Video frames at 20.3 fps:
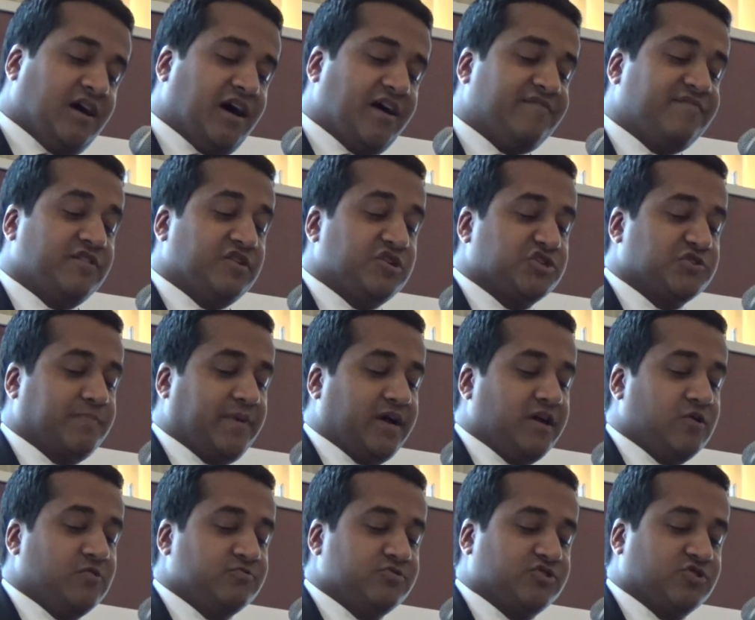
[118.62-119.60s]
I finished
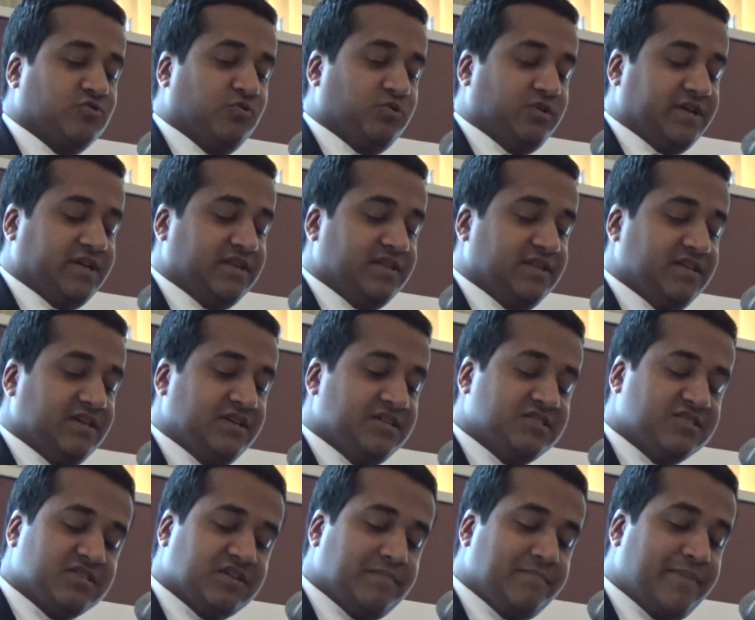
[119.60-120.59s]
my own schooling in the
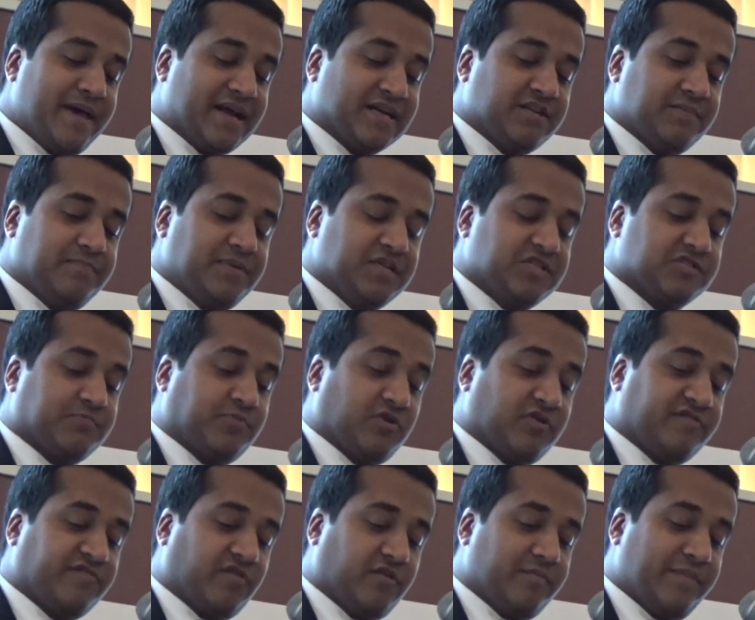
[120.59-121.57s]
East and back to
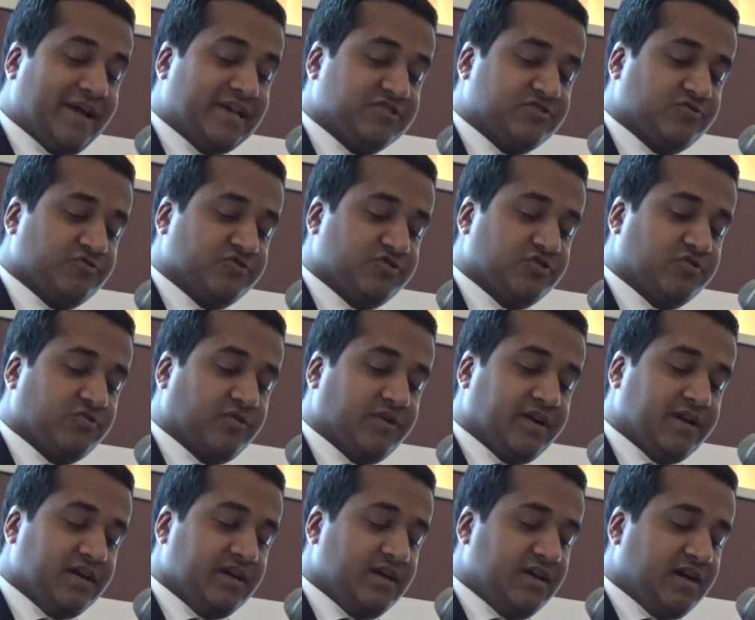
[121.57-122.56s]
Pittsburgh for a master's
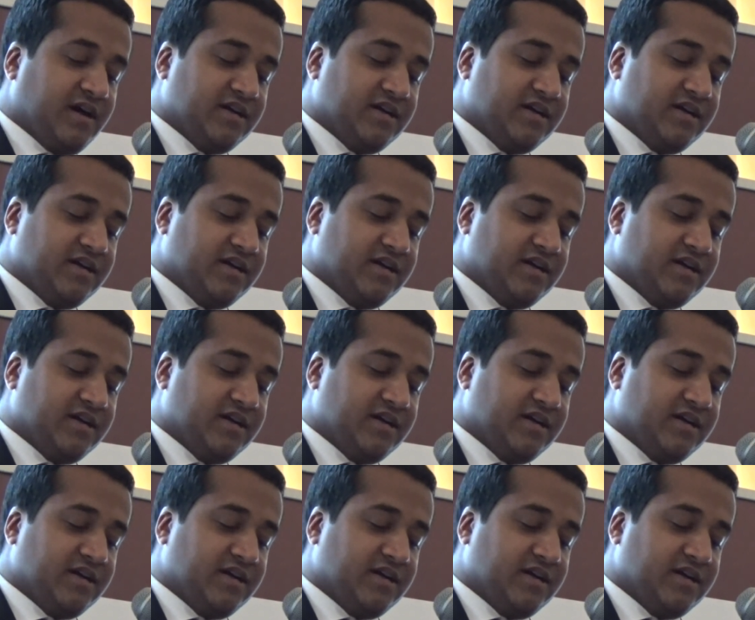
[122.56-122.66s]
degree.